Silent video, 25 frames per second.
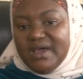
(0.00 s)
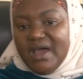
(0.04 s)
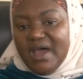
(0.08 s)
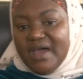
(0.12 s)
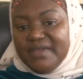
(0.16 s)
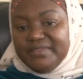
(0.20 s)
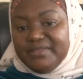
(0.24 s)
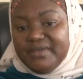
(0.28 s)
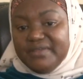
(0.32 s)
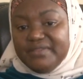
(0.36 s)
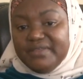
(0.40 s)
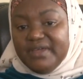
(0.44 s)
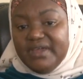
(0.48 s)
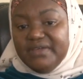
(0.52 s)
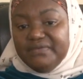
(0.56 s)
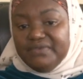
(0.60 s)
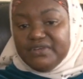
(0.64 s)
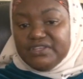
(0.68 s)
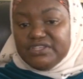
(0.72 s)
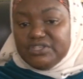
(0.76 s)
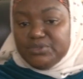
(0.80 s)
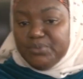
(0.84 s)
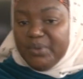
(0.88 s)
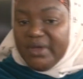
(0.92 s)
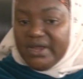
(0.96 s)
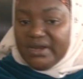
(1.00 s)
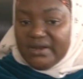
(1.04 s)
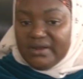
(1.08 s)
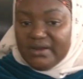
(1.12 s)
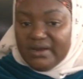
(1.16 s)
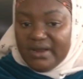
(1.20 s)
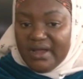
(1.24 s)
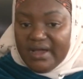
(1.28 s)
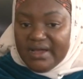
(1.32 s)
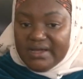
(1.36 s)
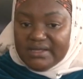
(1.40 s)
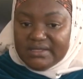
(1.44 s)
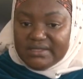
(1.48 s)
I think they even spent a
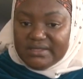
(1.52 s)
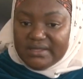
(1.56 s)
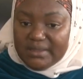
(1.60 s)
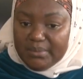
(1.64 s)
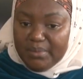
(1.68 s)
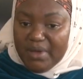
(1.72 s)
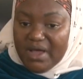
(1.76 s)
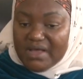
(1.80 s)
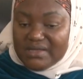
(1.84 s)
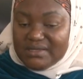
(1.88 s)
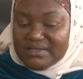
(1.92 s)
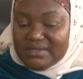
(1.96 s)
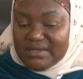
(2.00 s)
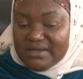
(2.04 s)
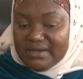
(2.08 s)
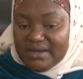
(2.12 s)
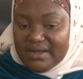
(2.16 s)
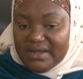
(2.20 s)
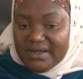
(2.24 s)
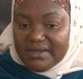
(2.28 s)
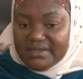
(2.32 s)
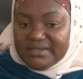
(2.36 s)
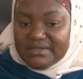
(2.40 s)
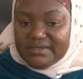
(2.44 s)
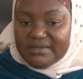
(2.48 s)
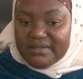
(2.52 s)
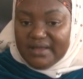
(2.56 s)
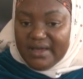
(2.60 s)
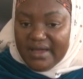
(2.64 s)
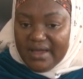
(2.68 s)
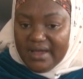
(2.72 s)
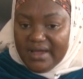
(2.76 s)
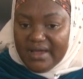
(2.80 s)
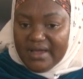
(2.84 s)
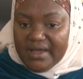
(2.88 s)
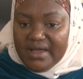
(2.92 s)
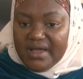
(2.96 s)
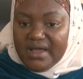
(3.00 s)
night, they passed a night there.